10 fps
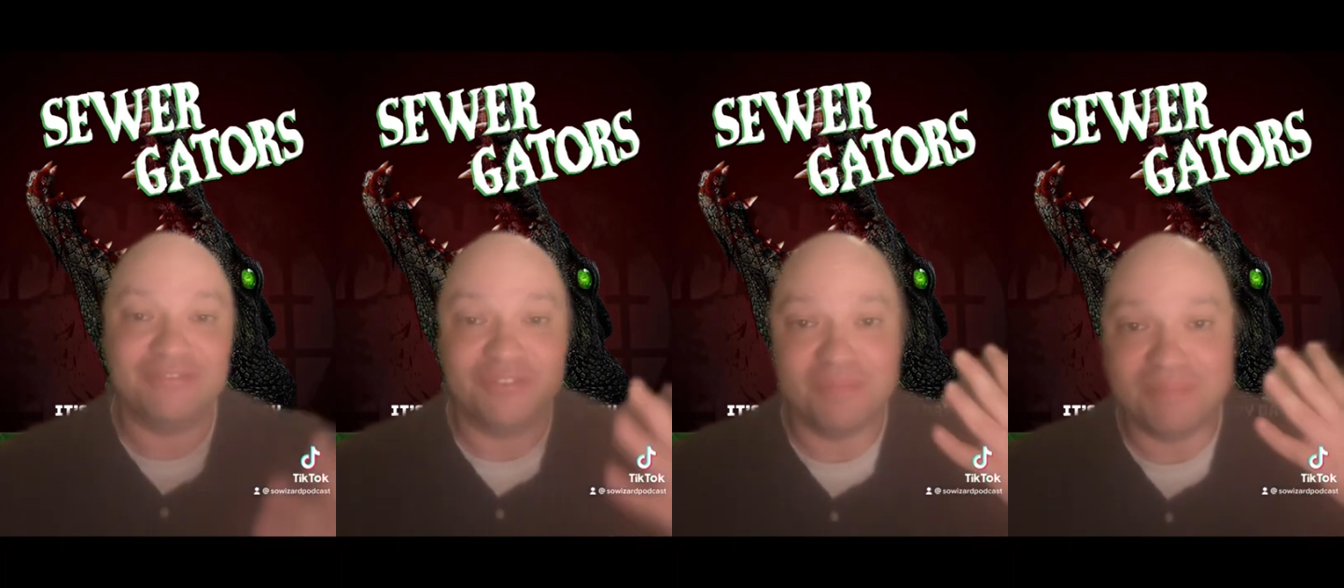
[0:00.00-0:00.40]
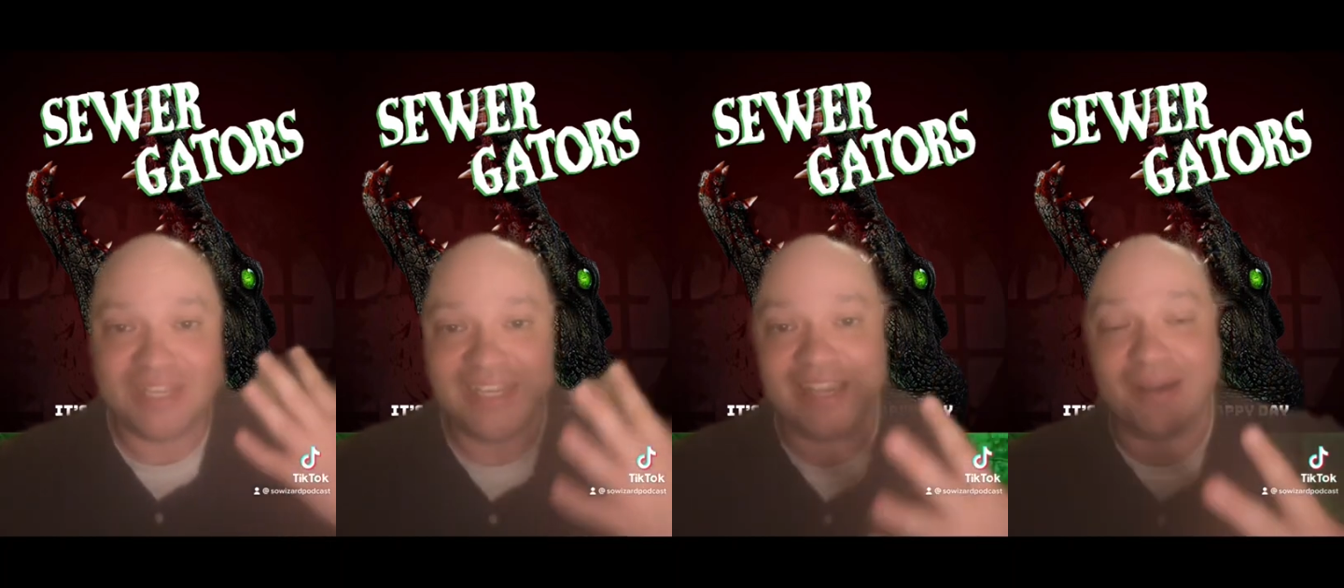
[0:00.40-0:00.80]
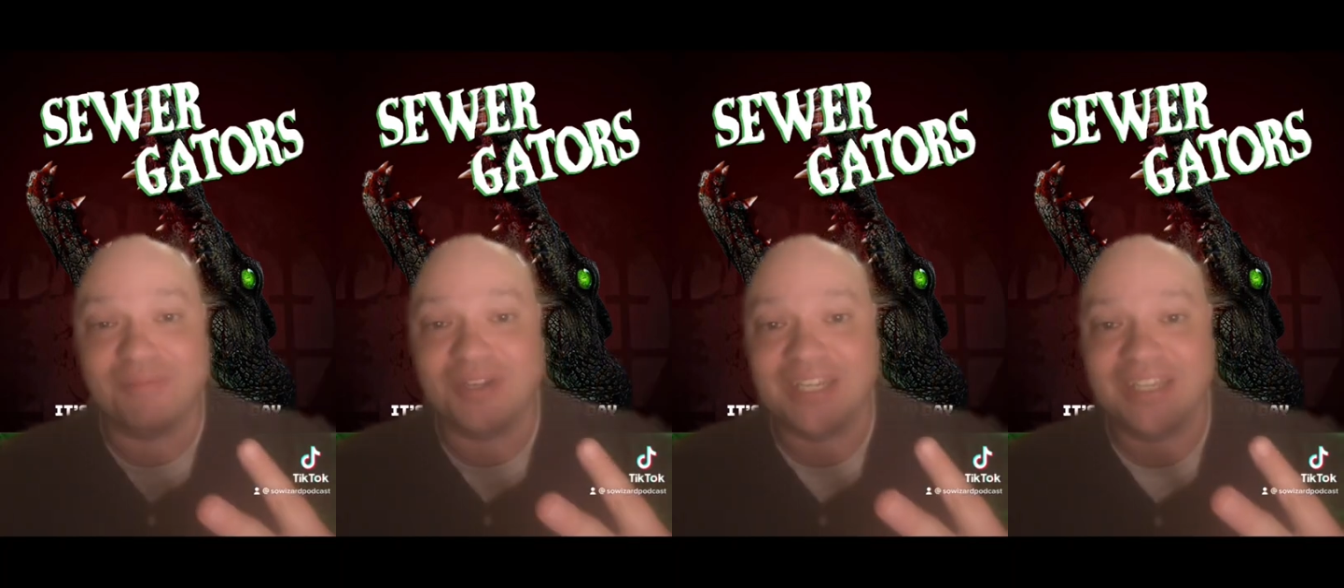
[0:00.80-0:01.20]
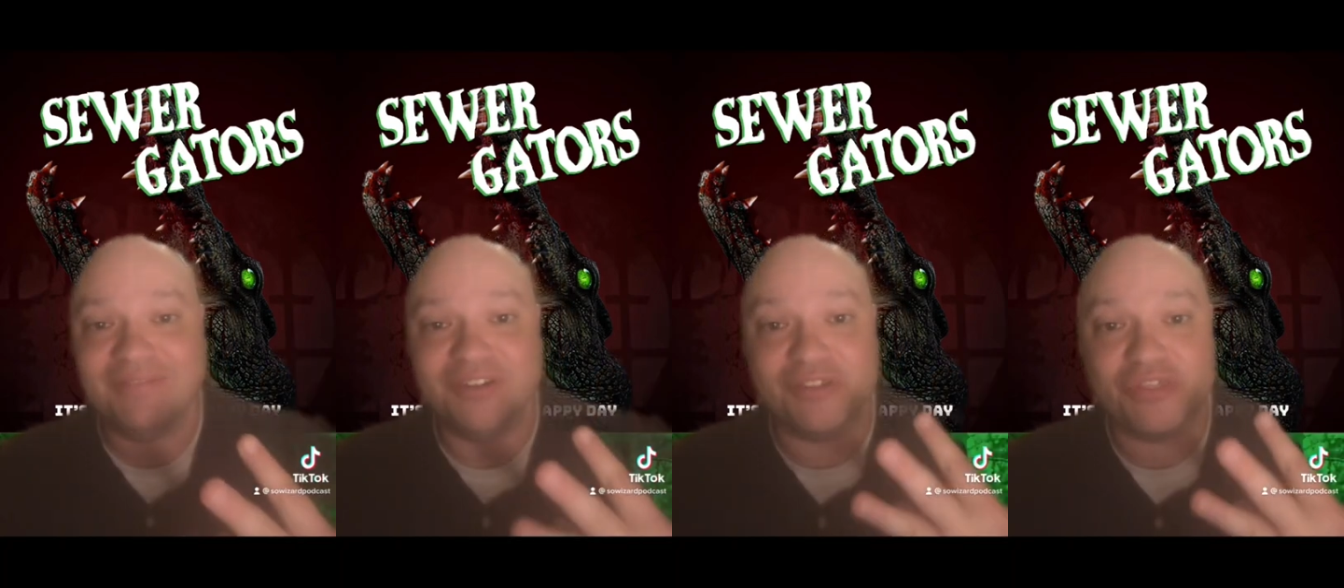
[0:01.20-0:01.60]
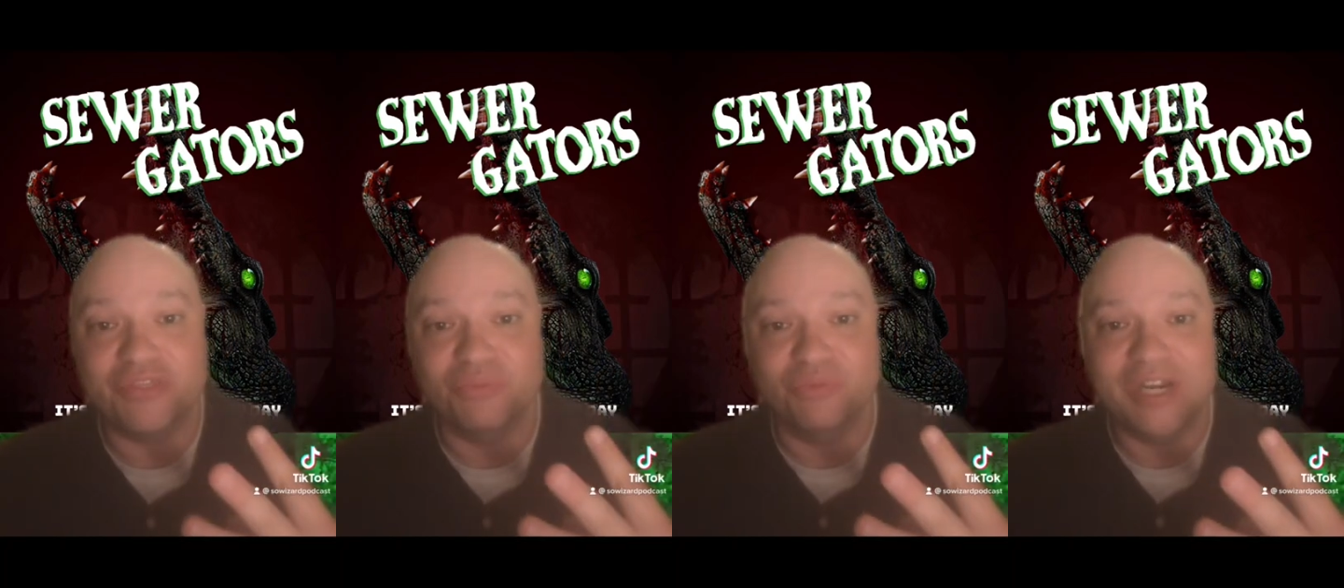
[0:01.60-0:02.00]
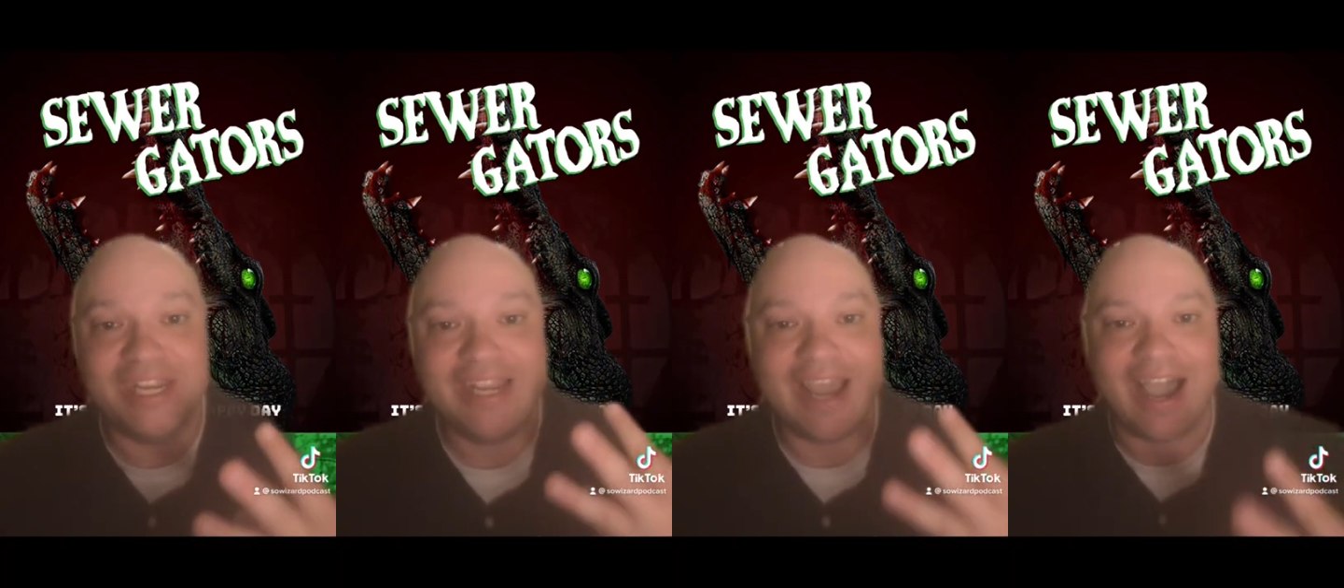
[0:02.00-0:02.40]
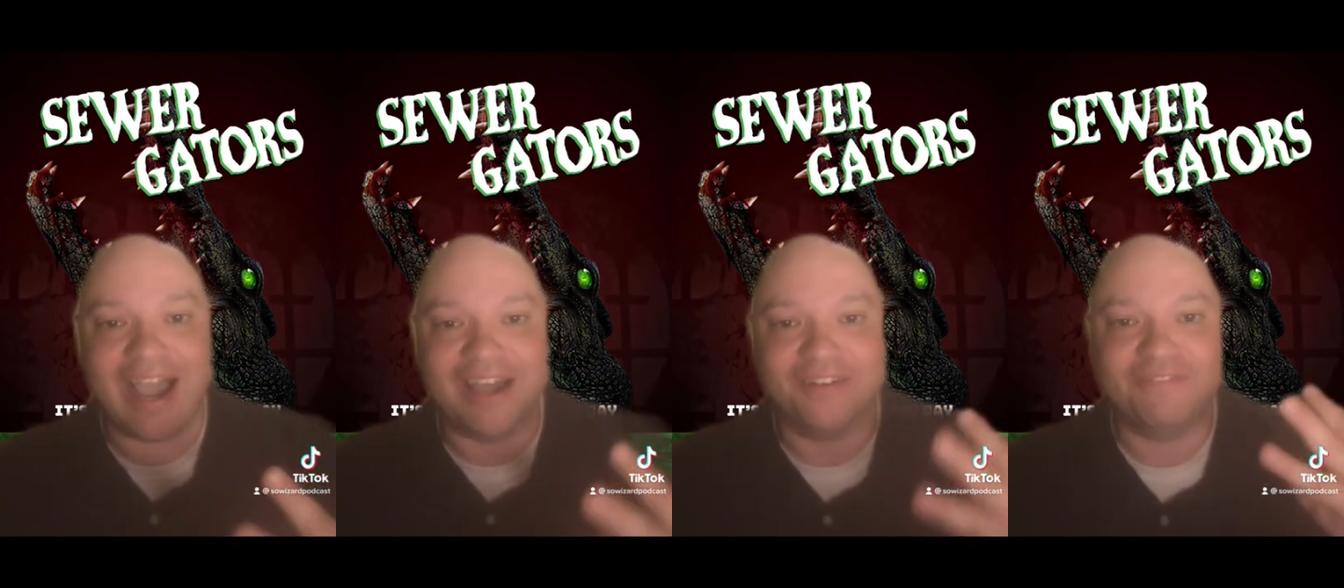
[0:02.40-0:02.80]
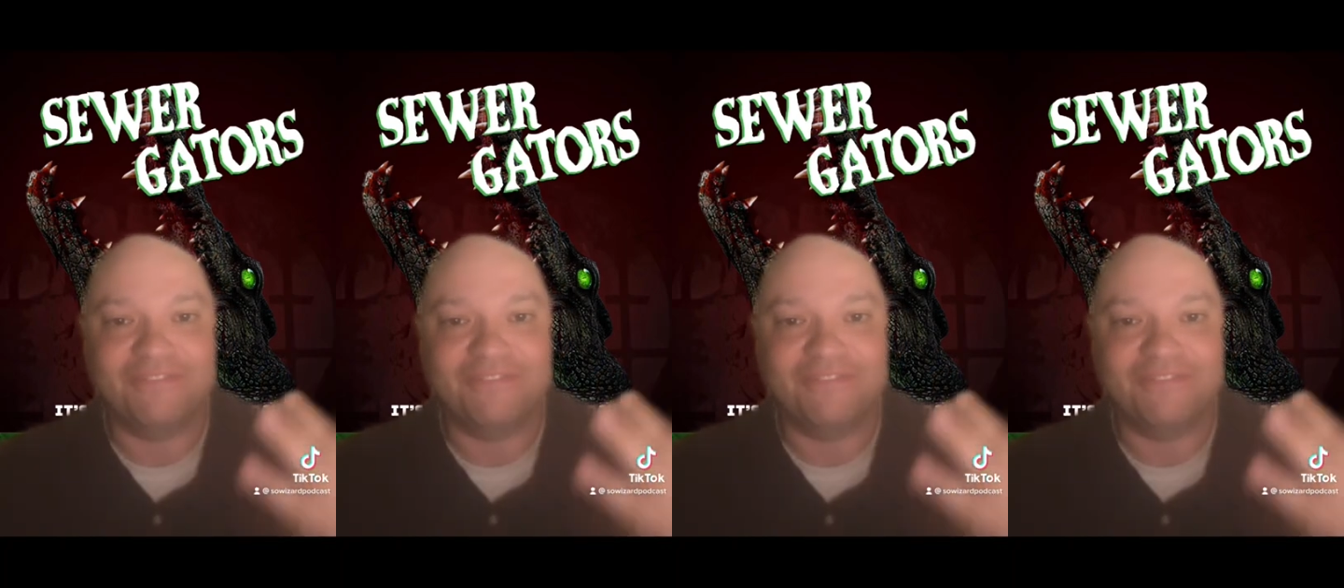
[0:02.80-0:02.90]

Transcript: For me, I'm going to give it a 3 out of